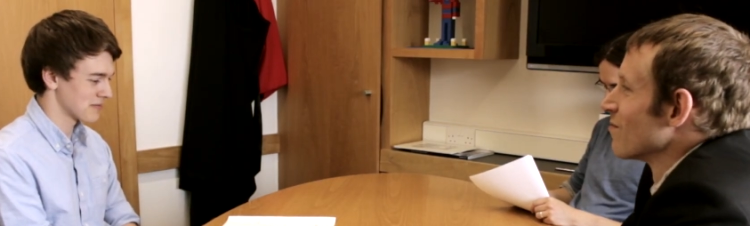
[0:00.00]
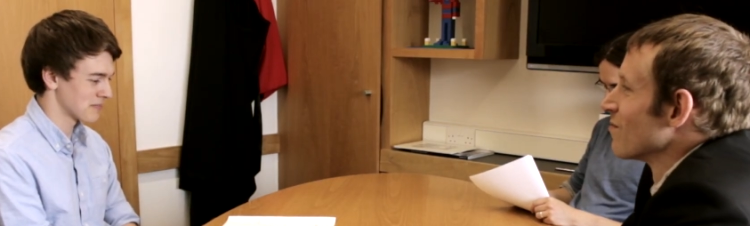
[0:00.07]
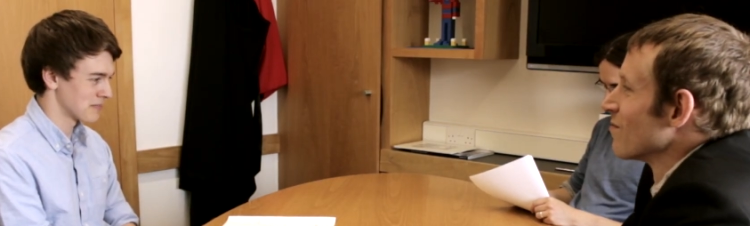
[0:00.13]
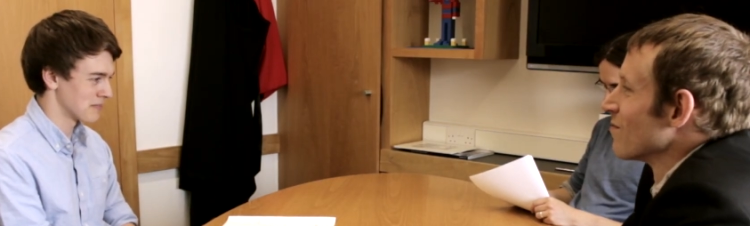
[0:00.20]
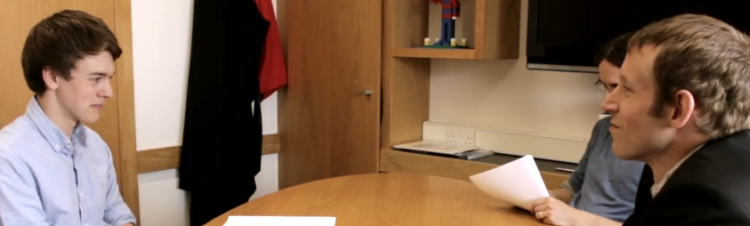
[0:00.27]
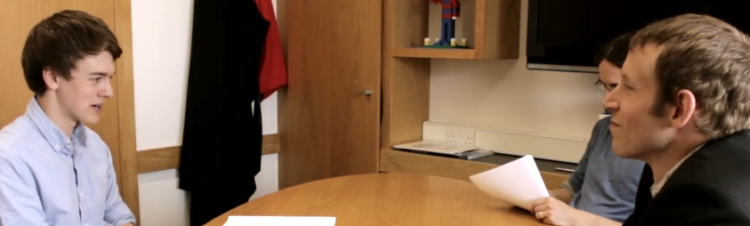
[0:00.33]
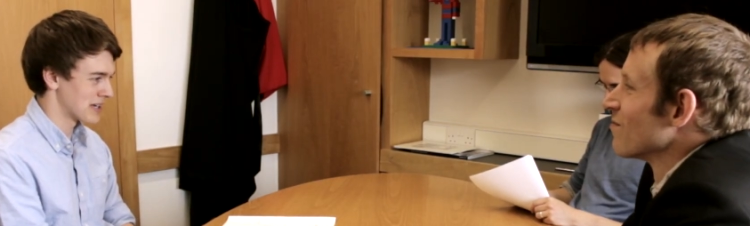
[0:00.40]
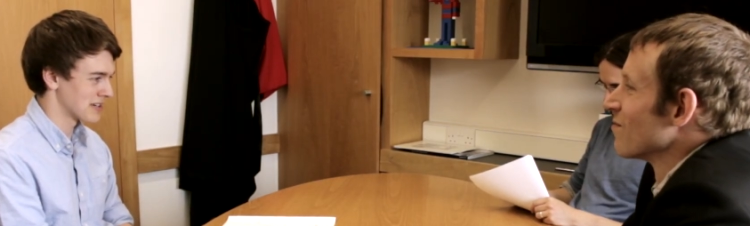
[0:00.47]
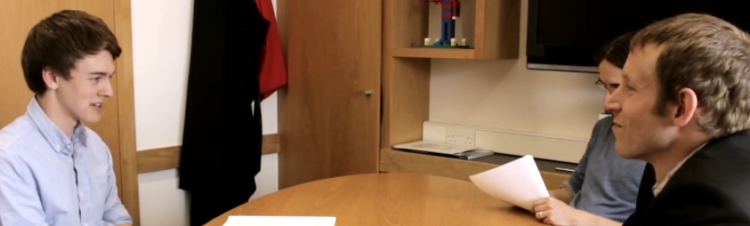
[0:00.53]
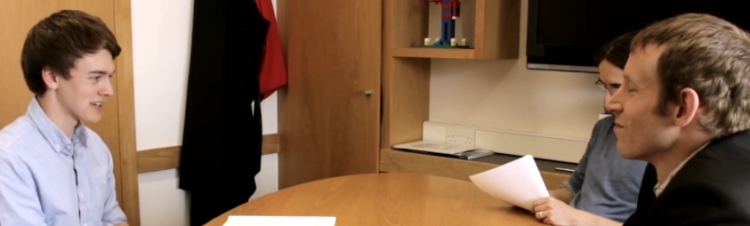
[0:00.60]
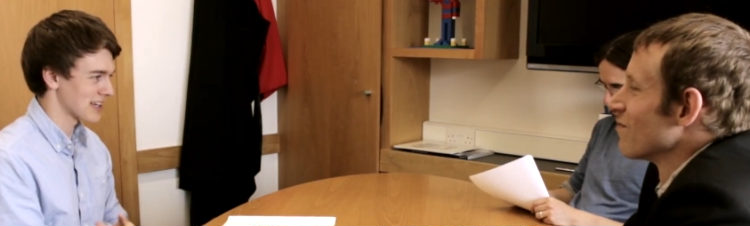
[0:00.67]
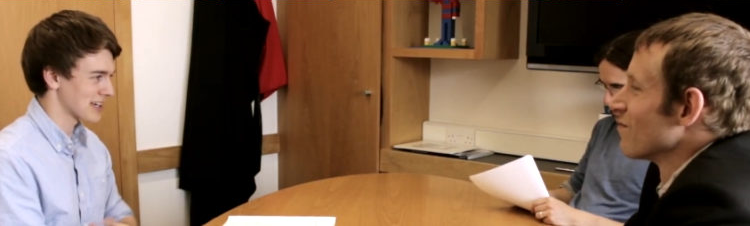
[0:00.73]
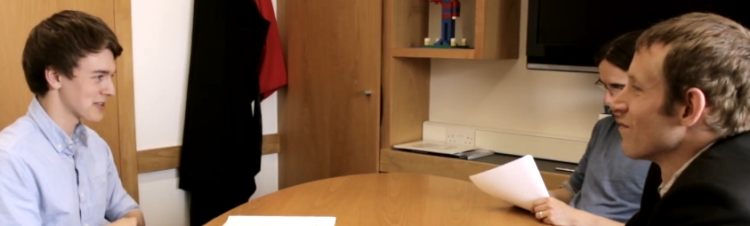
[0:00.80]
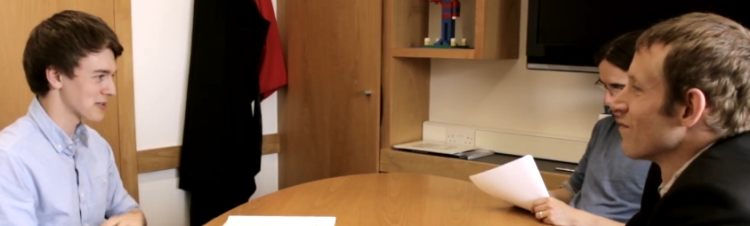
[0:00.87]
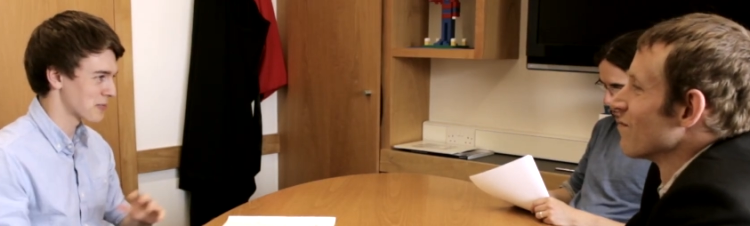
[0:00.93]

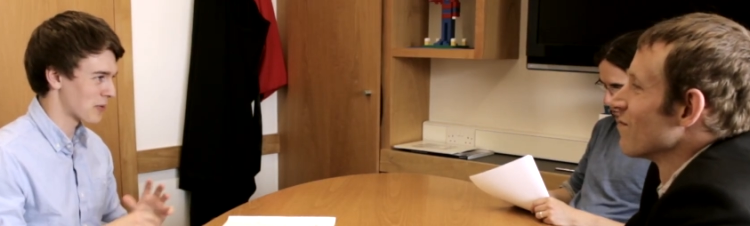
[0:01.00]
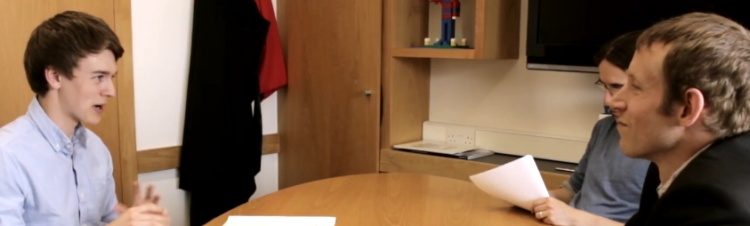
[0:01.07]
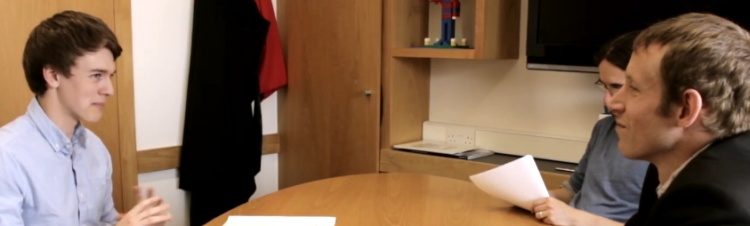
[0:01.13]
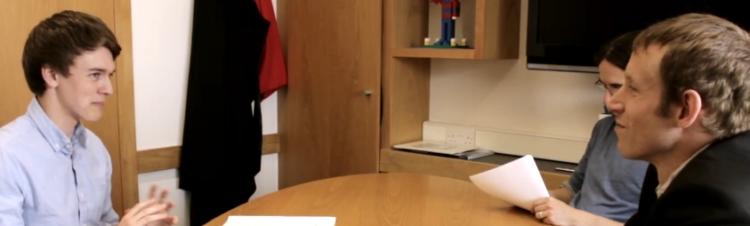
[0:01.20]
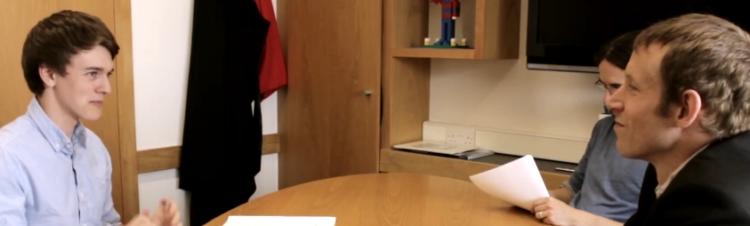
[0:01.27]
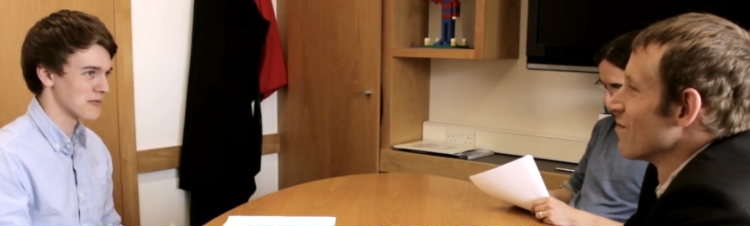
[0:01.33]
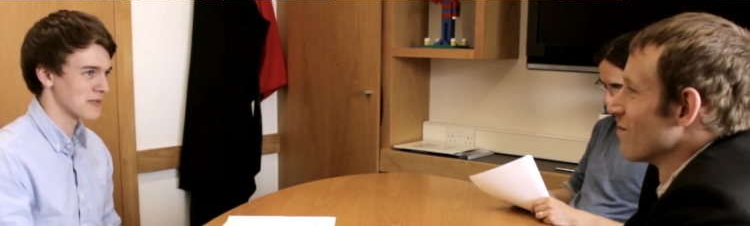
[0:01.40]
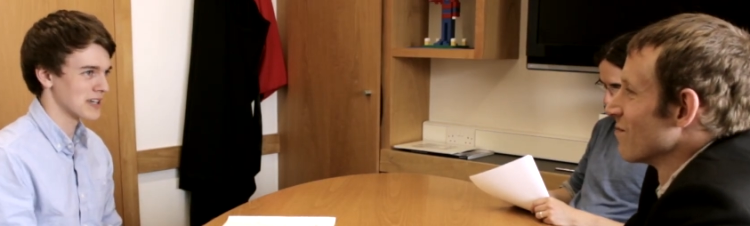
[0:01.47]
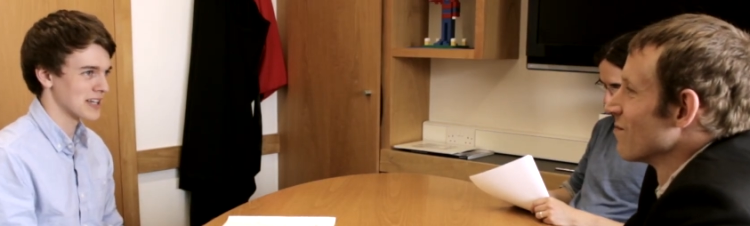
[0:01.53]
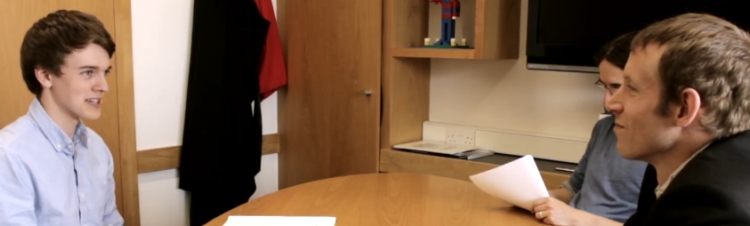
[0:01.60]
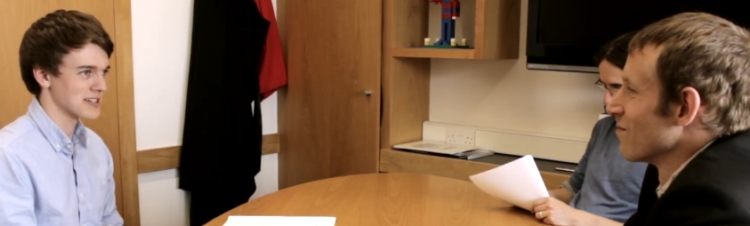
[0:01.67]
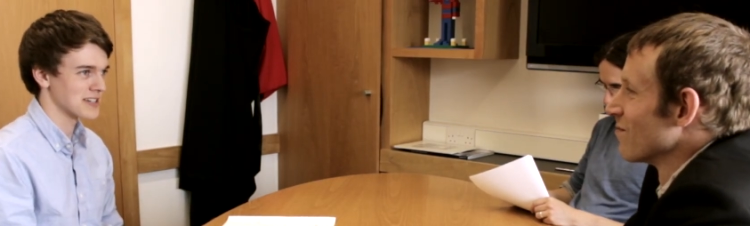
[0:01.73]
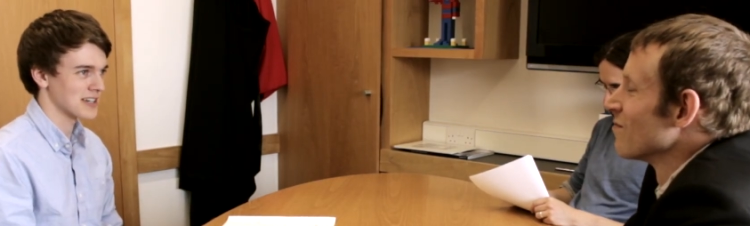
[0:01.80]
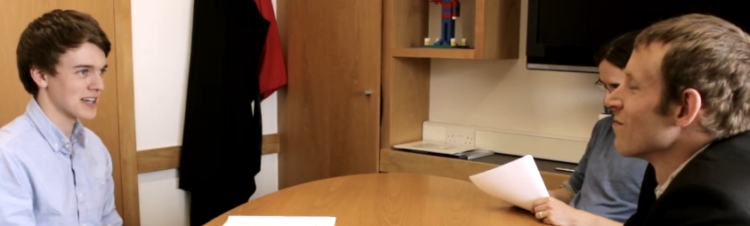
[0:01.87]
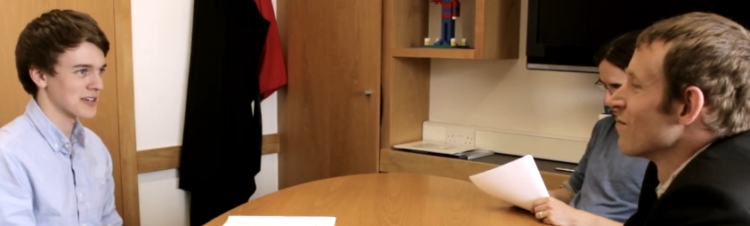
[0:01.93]
Speaker 1: mainly like web
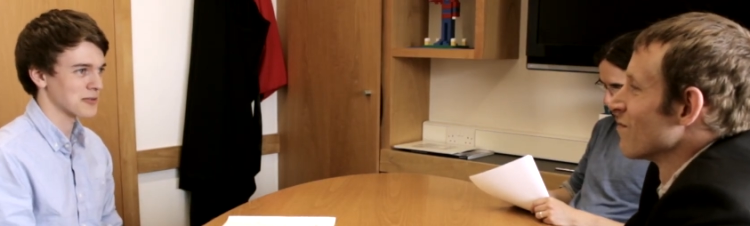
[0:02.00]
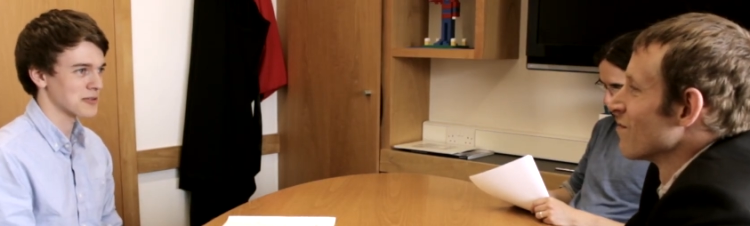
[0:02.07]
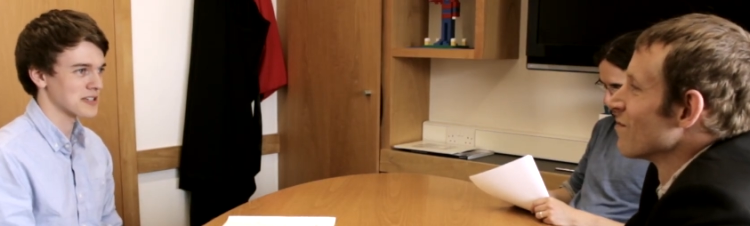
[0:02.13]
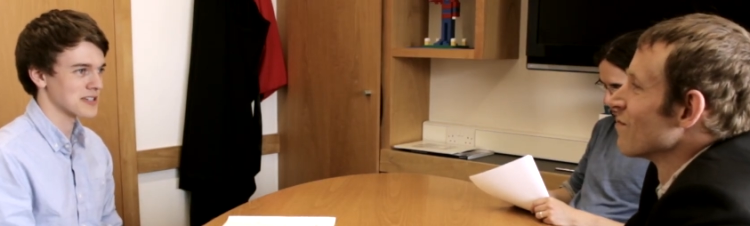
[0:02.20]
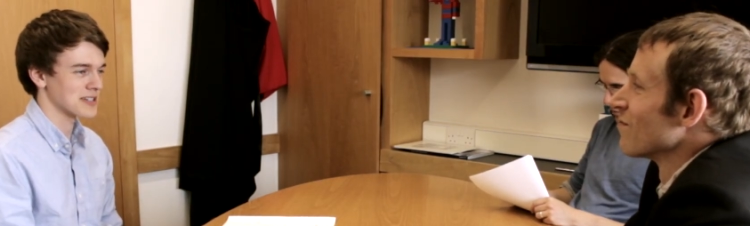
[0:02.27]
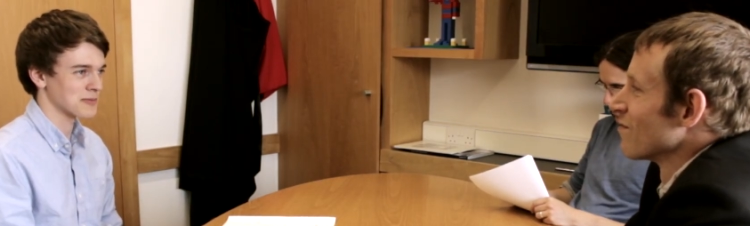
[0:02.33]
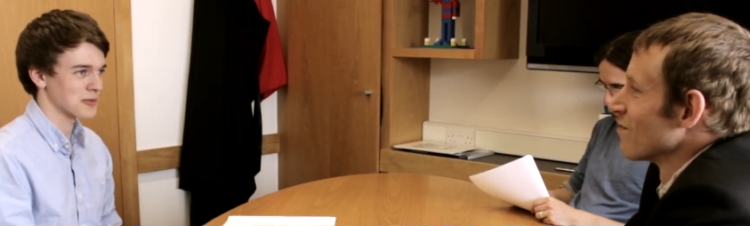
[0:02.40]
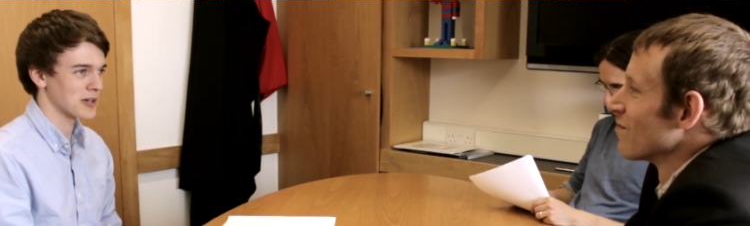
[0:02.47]
related languages.